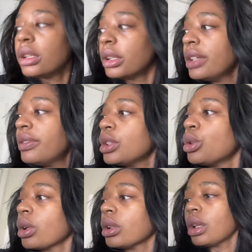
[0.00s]
Leave the
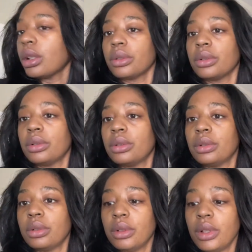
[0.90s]
door alone
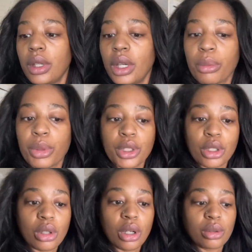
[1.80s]
put
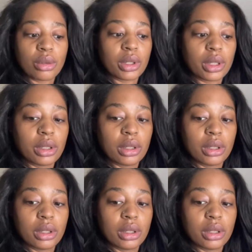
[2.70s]
your coat on